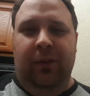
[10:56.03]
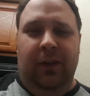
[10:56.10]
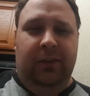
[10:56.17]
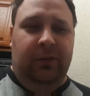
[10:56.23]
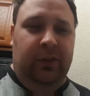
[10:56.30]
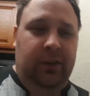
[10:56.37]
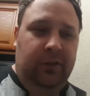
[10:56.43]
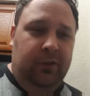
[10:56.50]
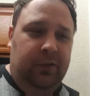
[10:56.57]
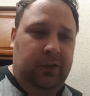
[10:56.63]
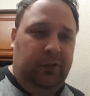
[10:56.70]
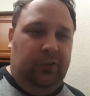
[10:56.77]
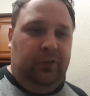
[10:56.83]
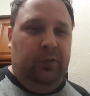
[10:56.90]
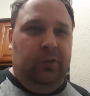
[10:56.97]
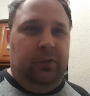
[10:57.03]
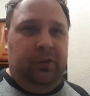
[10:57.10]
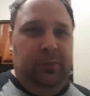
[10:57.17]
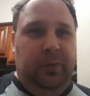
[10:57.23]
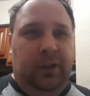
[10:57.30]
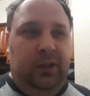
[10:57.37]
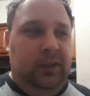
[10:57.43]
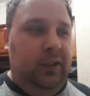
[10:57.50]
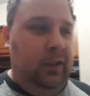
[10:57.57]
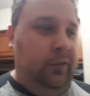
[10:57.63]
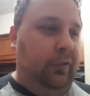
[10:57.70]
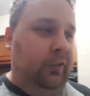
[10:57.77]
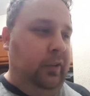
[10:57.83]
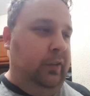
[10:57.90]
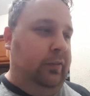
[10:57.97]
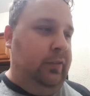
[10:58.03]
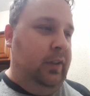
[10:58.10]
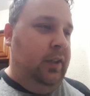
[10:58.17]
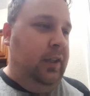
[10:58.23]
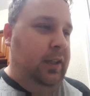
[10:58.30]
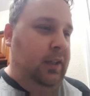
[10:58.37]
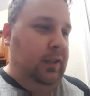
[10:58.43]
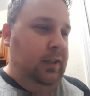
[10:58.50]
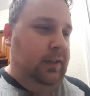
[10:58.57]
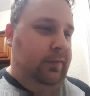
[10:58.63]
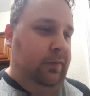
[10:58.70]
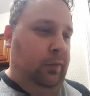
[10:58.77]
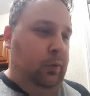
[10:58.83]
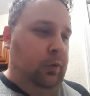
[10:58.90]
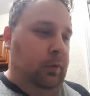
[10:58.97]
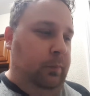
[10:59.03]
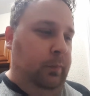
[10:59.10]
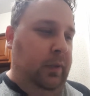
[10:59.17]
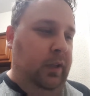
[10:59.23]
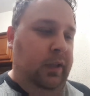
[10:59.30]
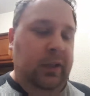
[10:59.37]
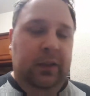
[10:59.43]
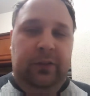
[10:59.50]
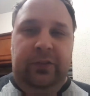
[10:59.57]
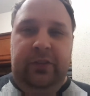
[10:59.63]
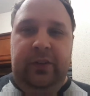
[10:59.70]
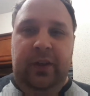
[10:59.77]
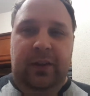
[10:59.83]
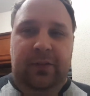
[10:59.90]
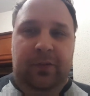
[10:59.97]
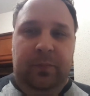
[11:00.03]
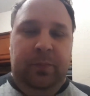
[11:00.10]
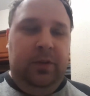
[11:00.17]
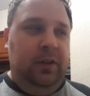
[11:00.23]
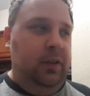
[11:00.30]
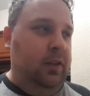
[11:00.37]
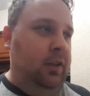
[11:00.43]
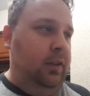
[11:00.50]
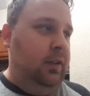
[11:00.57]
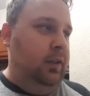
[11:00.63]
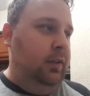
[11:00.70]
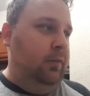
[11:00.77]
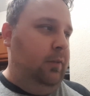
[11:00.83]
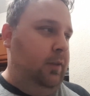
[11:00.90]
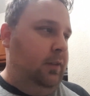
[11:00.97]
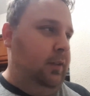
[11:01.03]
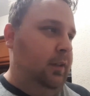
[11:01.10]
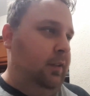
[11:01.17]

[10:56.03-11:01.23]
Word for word: when I sent her to the store, she bought a lot of stuff for making stuff, but nothing with an